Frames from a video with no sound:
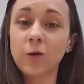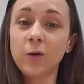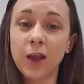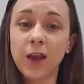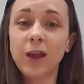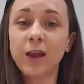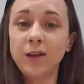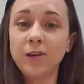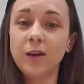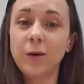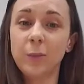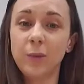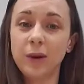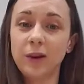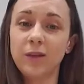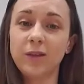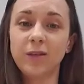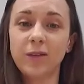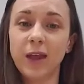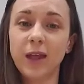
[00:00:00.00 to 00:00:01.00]
you can dip
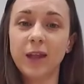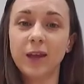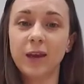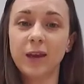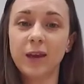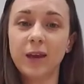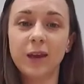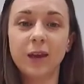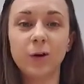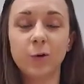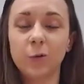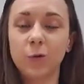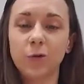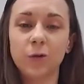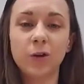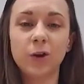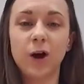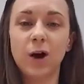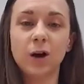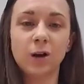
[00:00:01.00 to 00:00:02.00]
it in saline and it
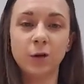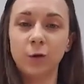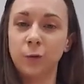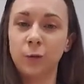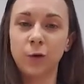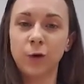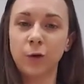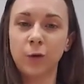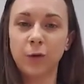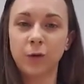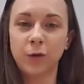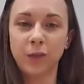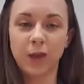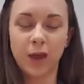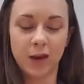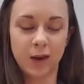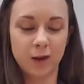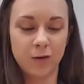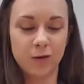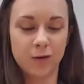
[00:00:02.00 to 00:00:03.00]
will not erode
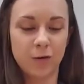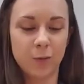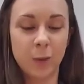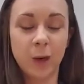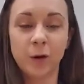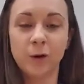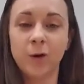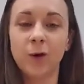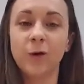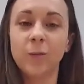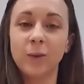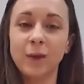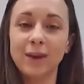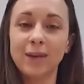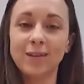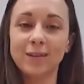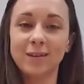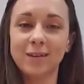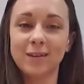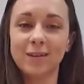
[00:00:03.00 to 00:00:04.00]
that instrument at all
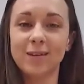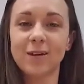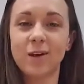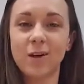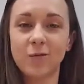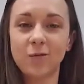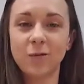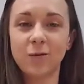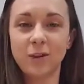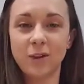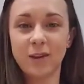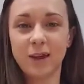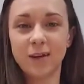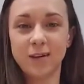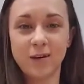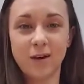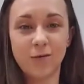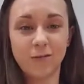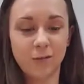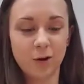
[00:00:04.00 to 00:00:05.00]
because it's covered in
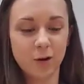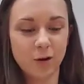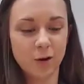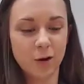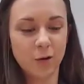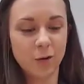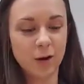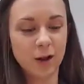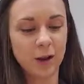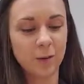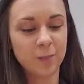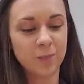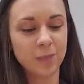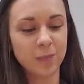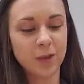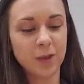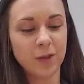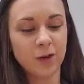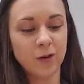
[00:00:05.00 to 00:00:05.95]
that Teflon coating.